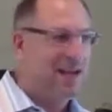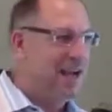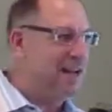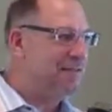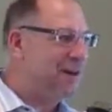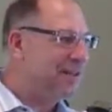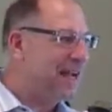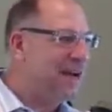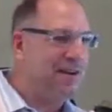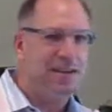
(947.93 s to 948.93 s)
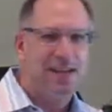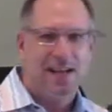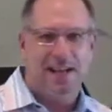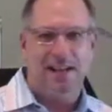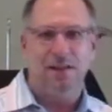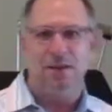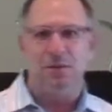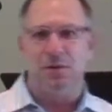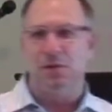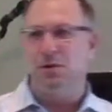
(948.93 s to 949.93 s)
And they fall down, and they thought that was
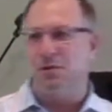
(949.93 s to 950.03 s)
really cool.